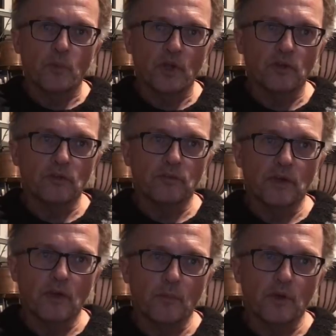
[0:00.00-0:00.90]
But in this
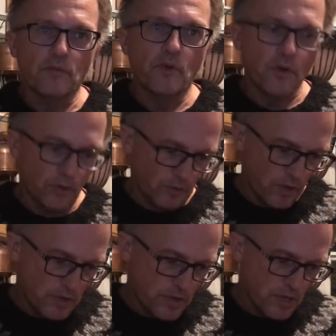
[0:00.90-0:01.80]
video, I'm going to focus
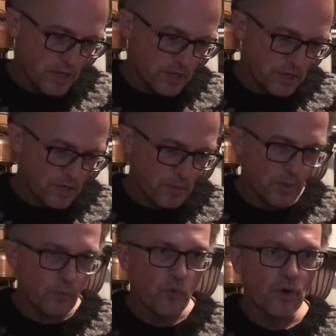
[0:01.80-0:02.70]
on the
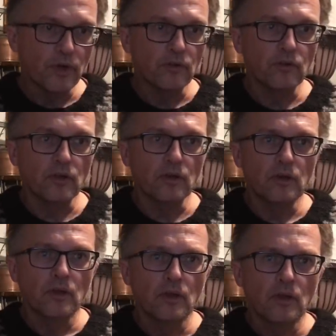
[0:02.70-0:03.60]
tipping points that